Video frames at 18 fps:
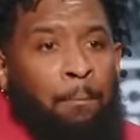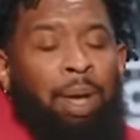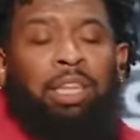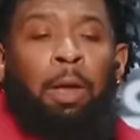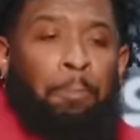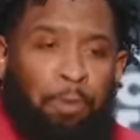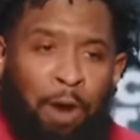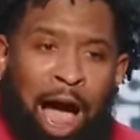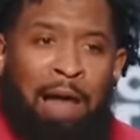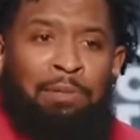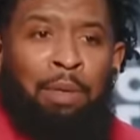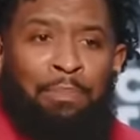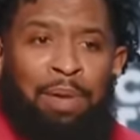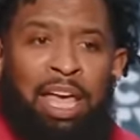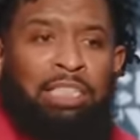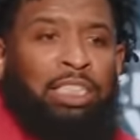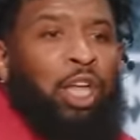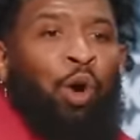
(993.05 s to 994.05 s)
But the problem
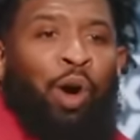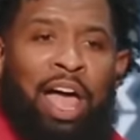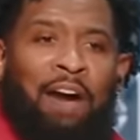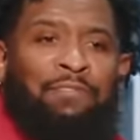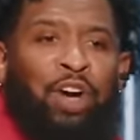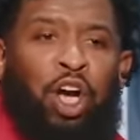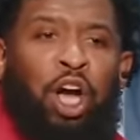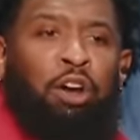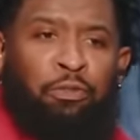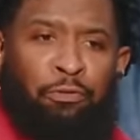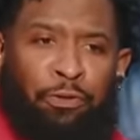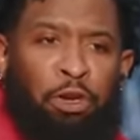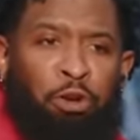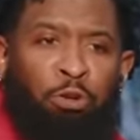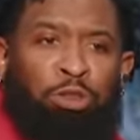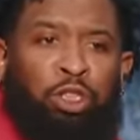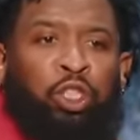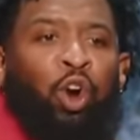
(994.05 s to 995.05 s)
is don't ever
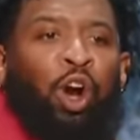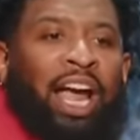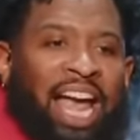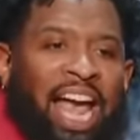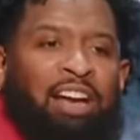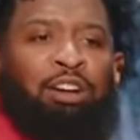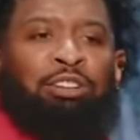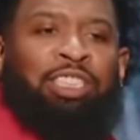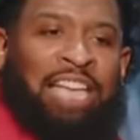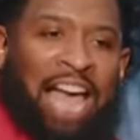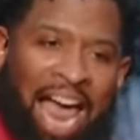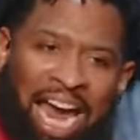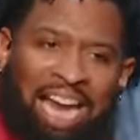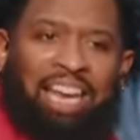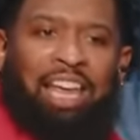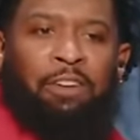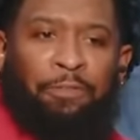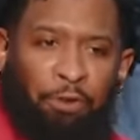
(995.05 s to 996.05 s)
confuse your
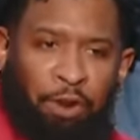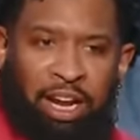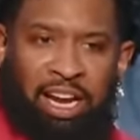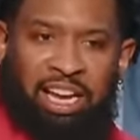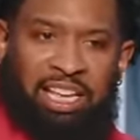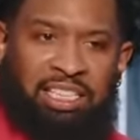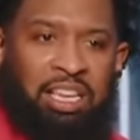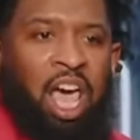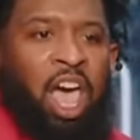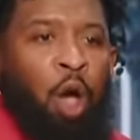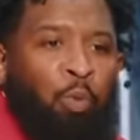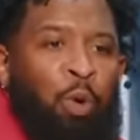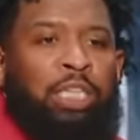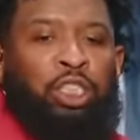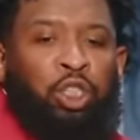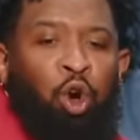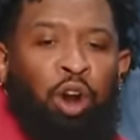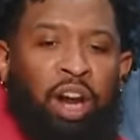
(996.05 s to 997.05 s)
entertaining friends
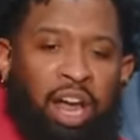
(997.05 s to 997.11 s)
with your